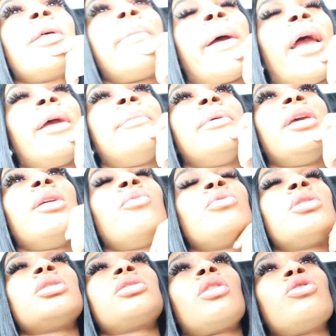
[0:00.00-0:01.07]
the baby,
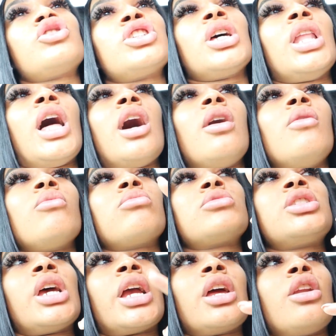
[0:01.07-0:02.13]
we're just gonna chill out,
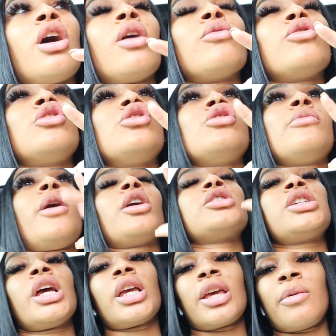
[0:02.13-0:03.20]
check in our room. Our
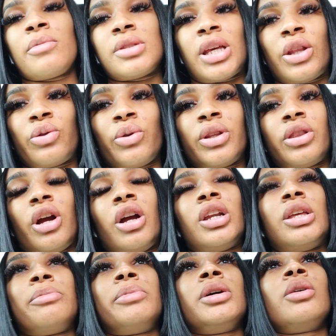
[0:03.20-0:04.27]
check-in was at
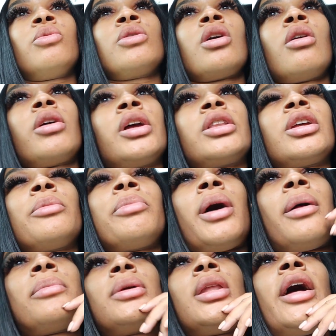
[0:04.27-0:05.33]
3:30, but we're gonna get there
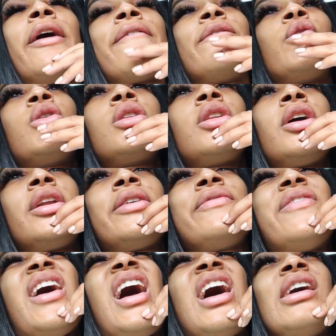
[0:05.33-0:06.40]
probably like
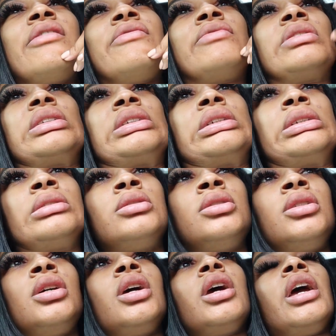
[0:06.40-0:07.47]
4:35.
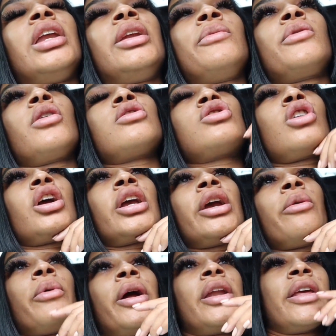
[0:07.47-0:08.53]
And then we're gonna start
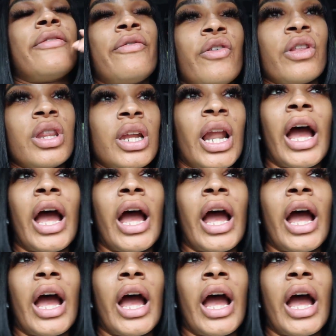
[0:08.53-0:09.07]
getting ready for the